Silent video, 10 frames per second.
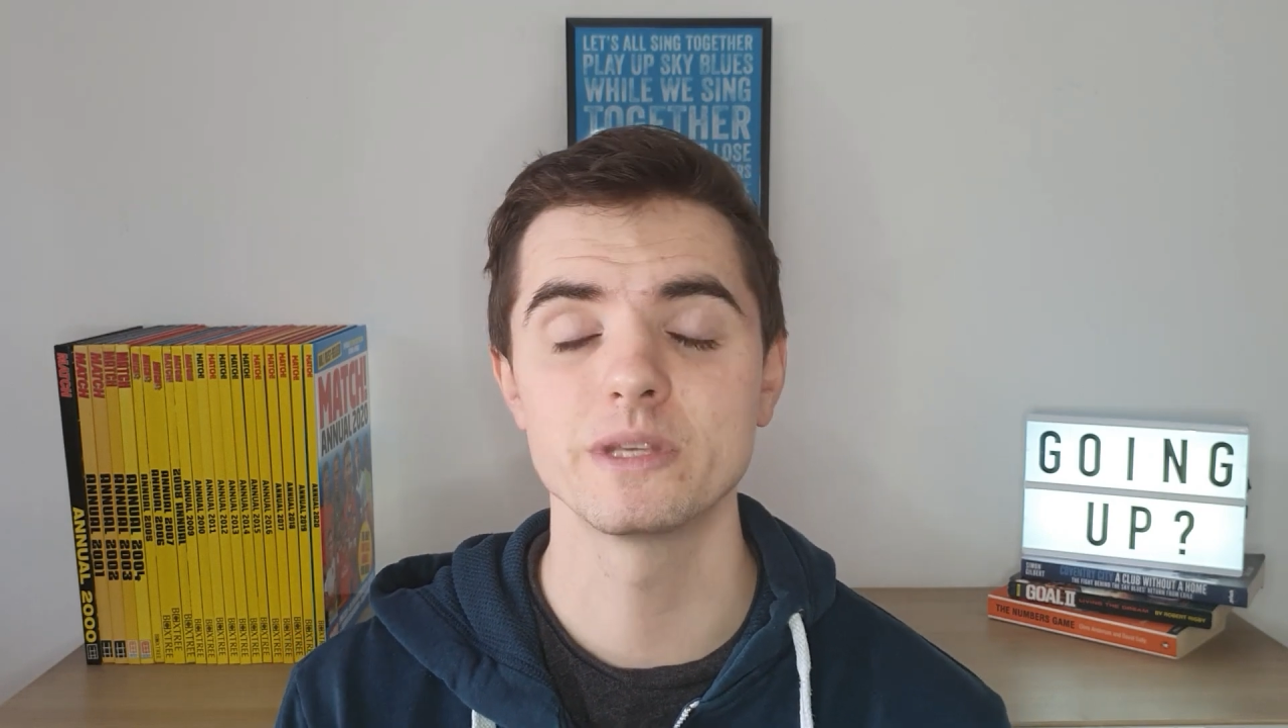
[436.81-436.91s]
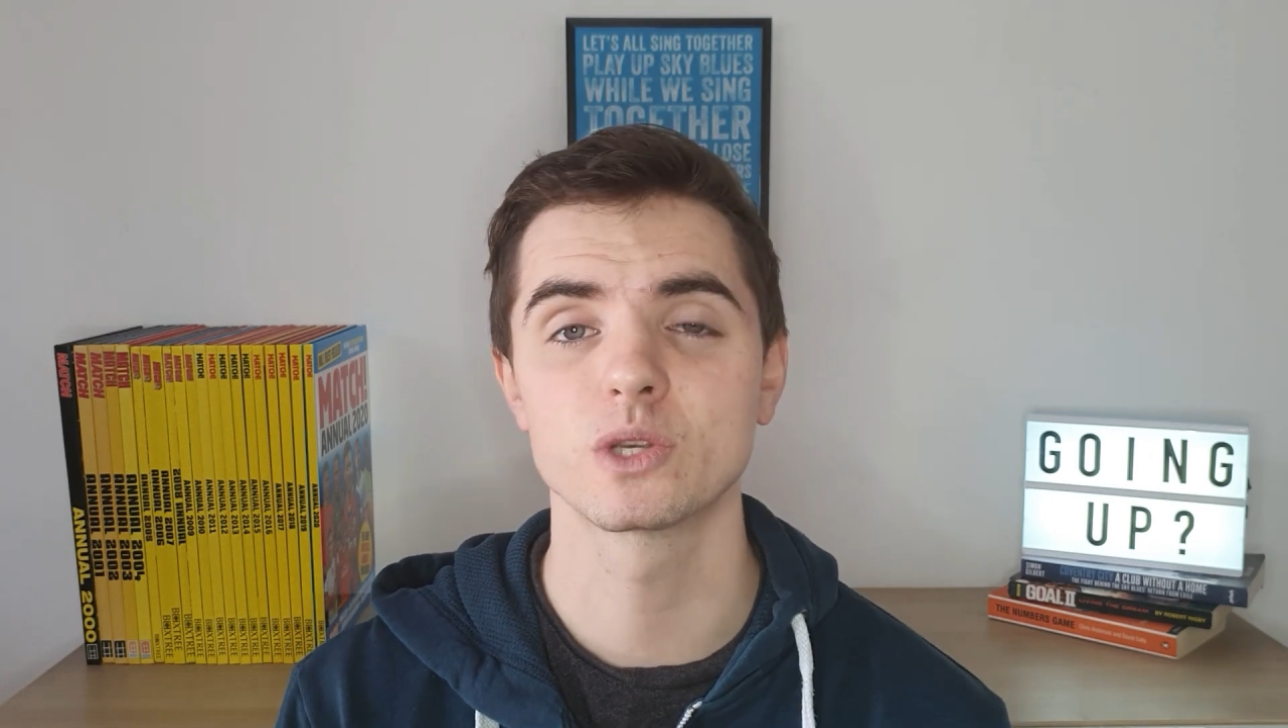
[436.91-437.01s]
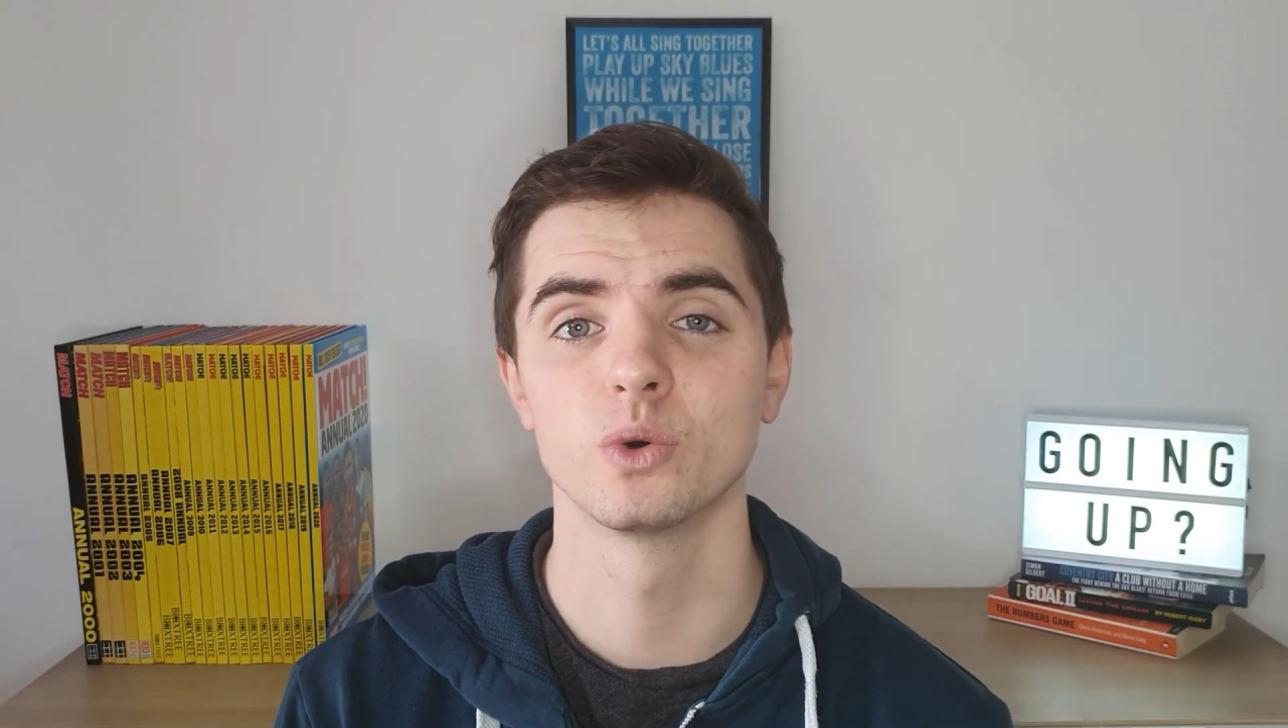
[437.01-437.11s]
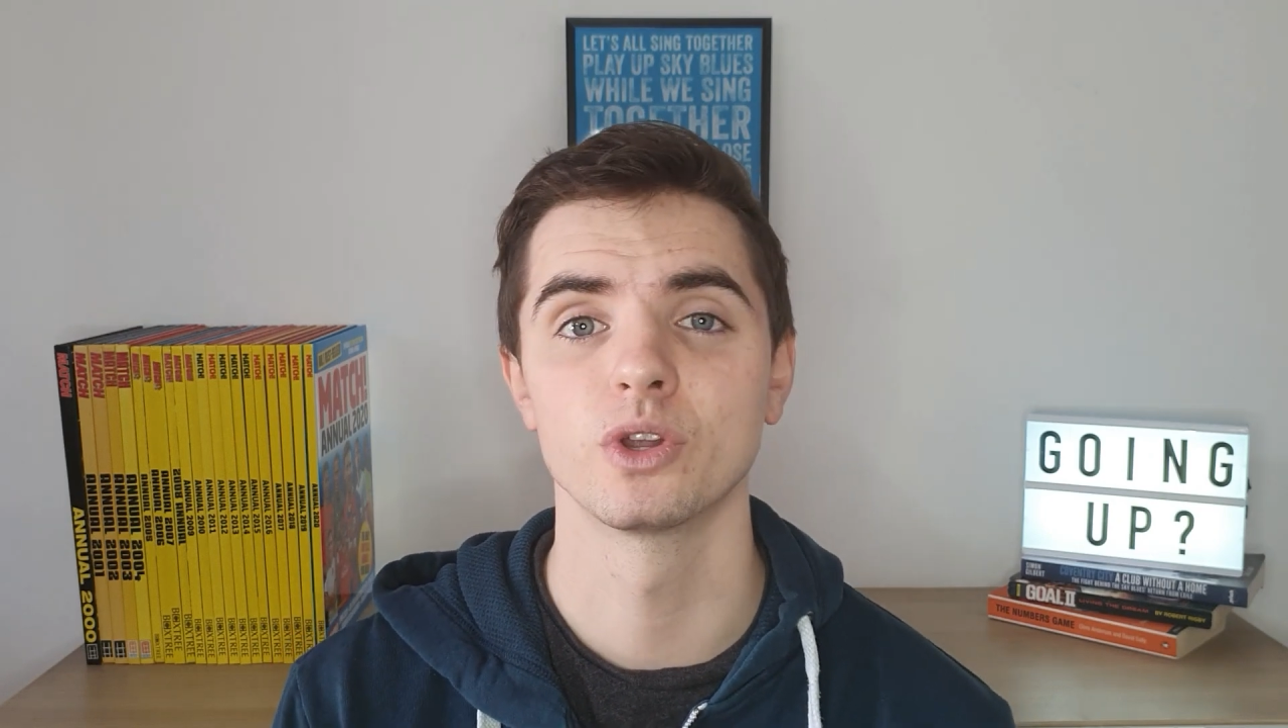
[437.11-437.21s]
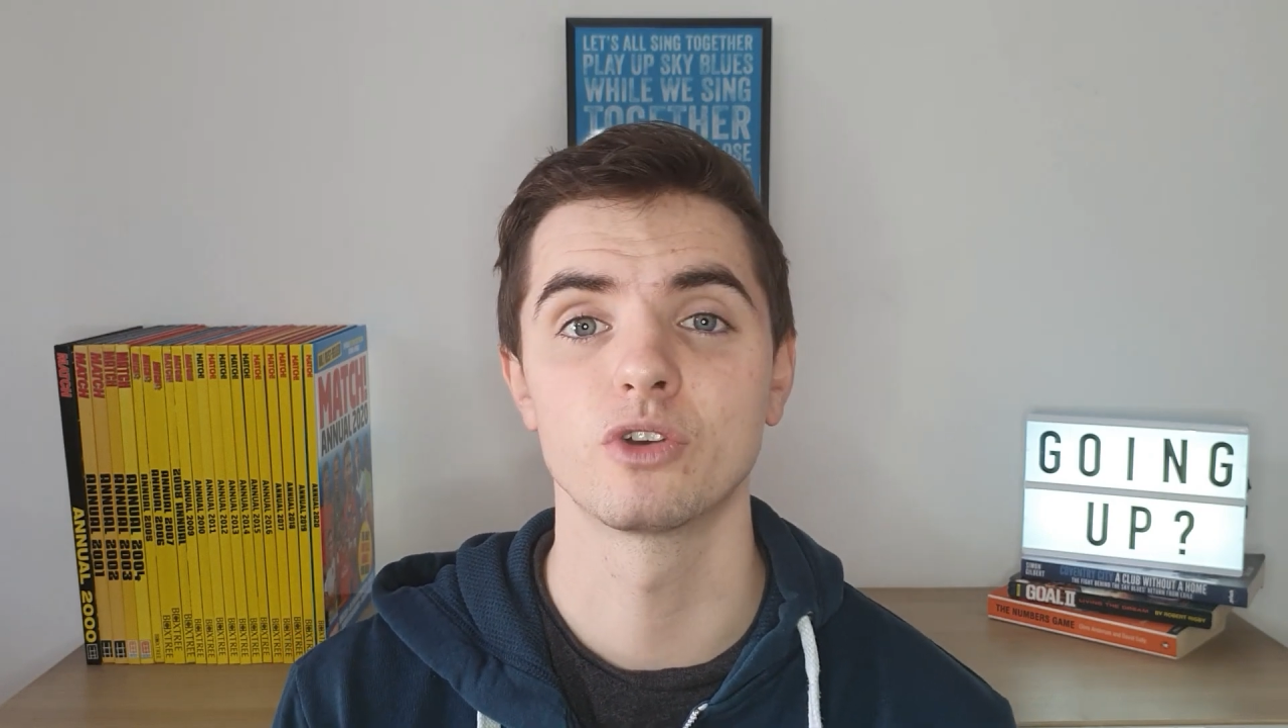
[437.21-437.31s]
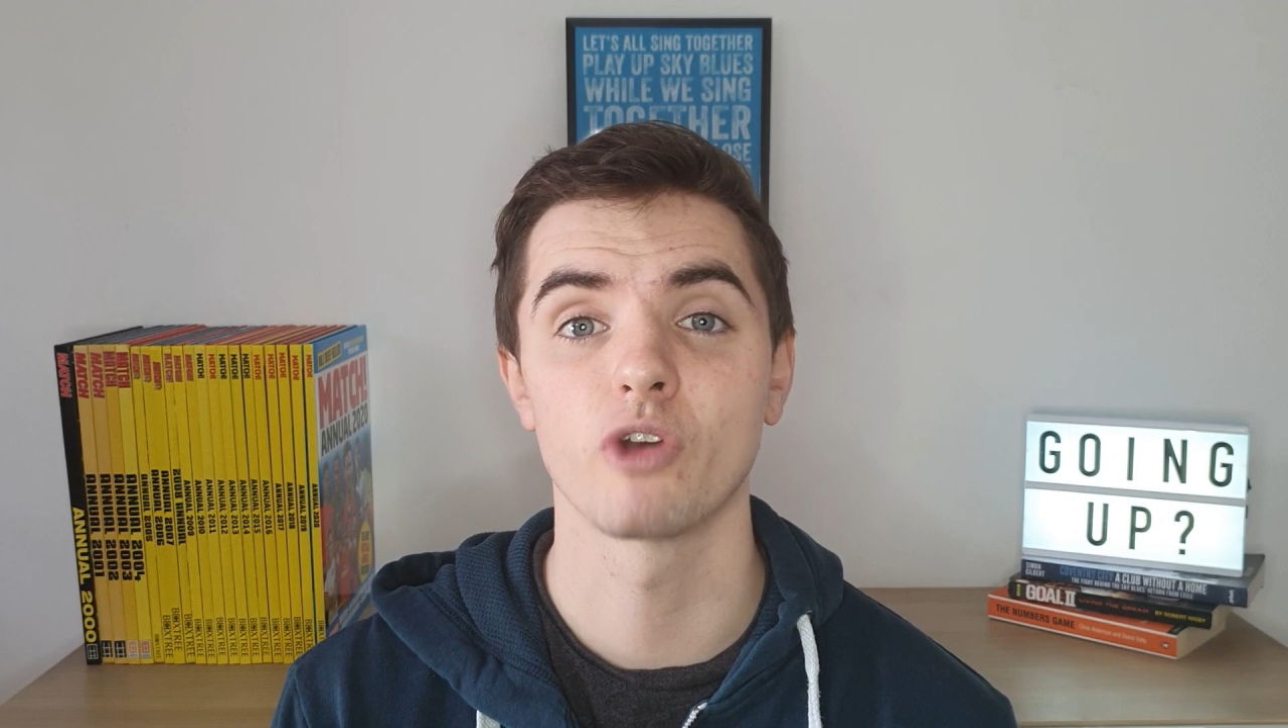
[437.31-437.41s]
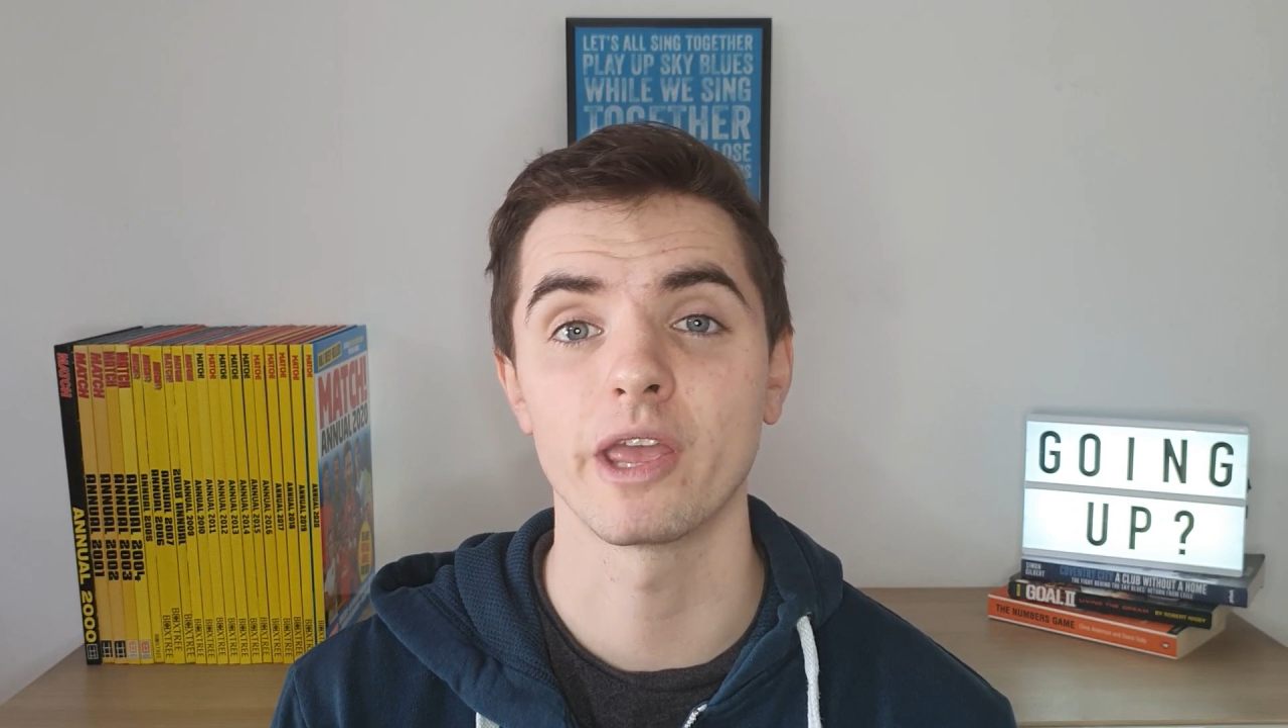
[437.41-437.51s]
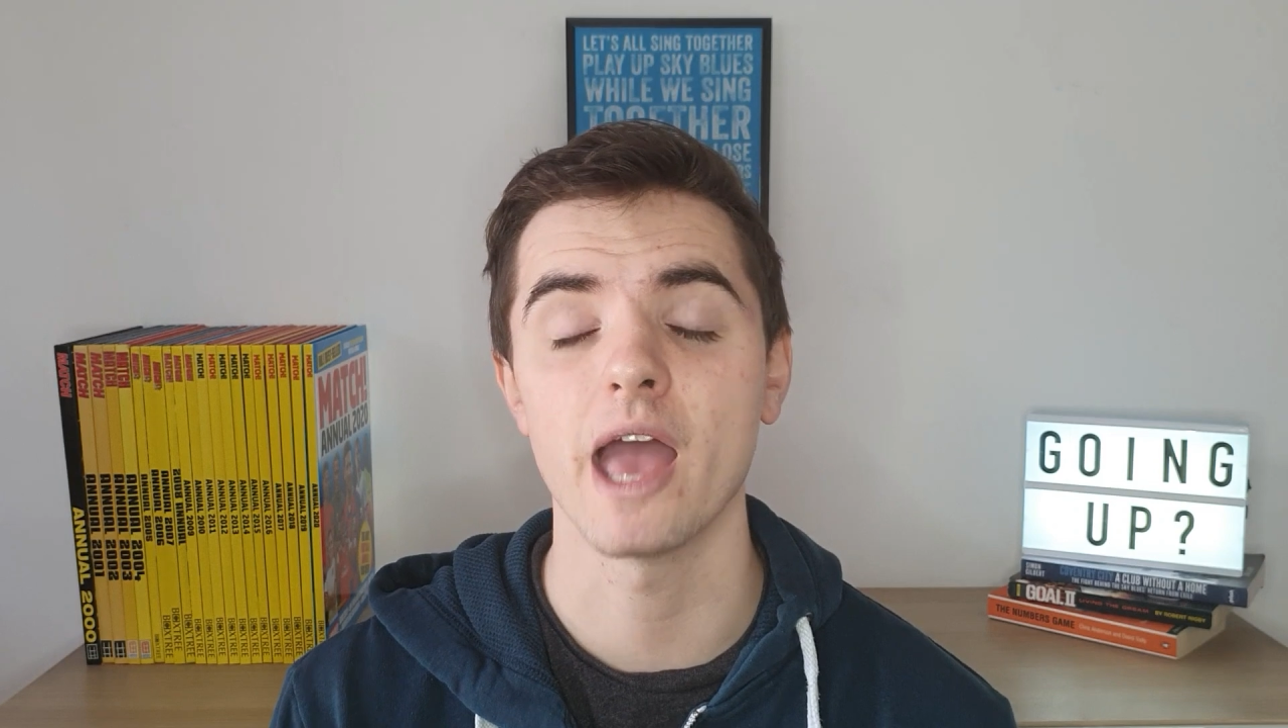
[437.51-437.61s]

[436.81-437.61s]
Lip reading: He scored a great